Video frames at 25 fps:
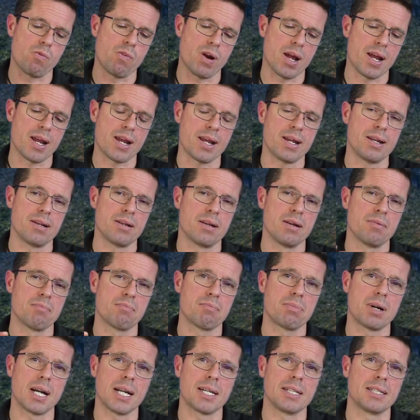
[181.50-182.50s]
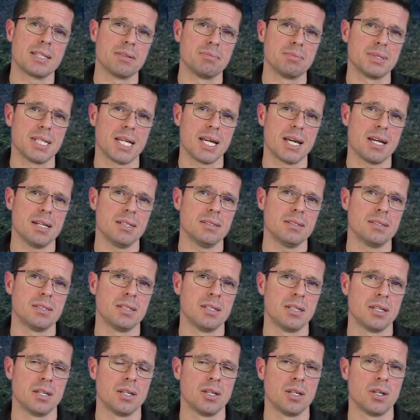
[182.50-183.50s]
rain break them
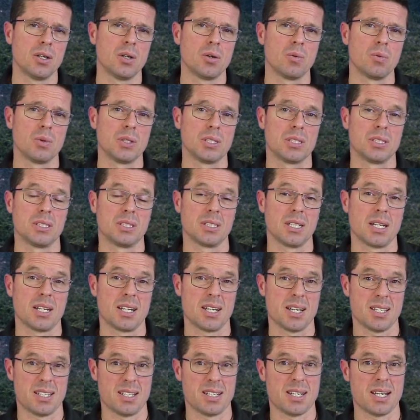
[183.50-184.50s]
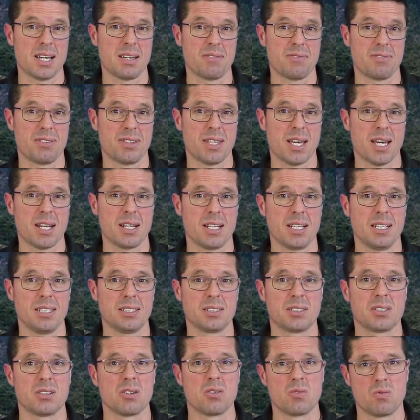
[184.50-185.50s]
down, which is another name for that
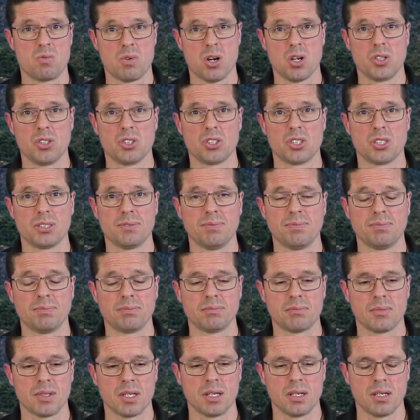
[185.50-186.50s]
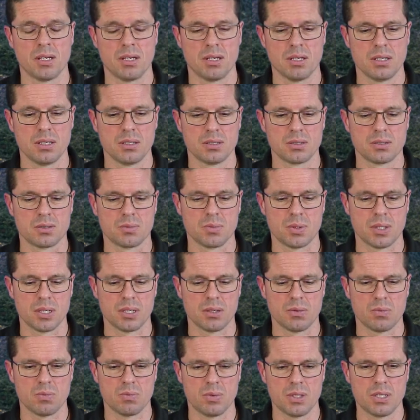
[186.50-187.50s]
is erosion. So
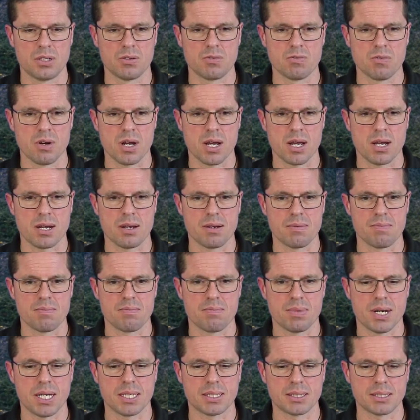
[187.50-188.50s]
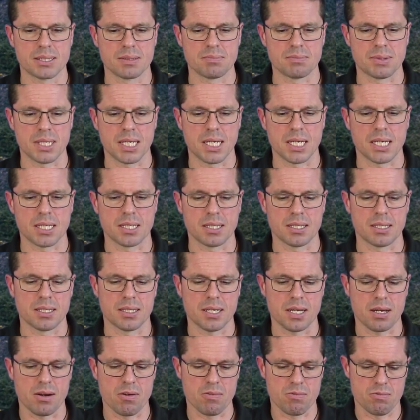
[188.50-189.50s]
when wind and rain breaks them down,
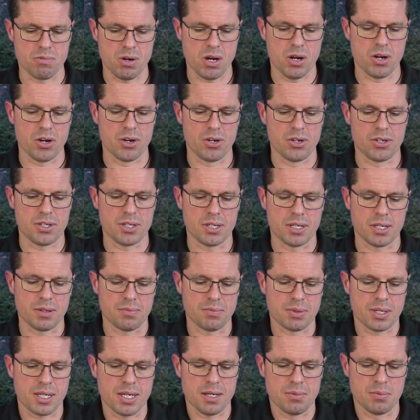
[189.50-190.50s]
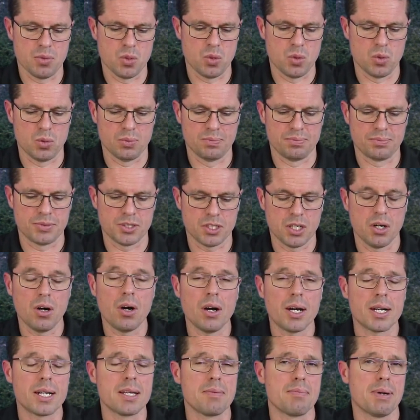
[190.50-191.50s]
they erode and become all
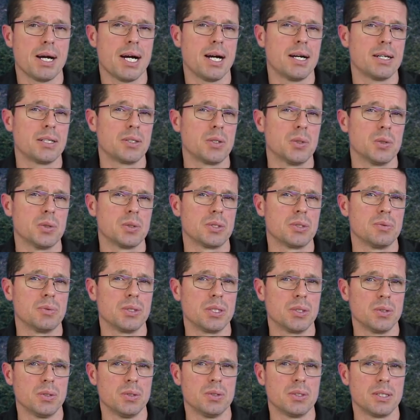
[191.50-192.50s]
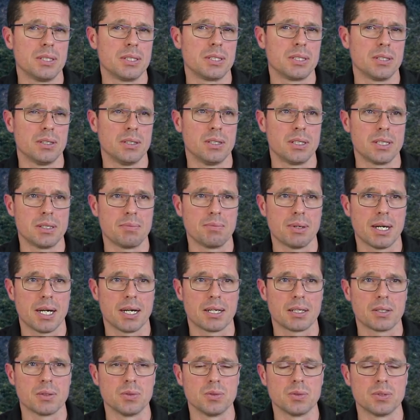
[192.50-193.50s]
tiny particles, and we call these tiny
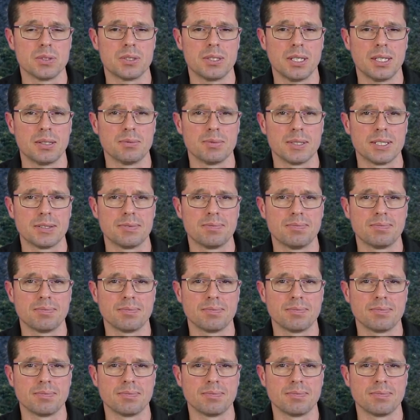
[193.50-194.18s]
particles sediment.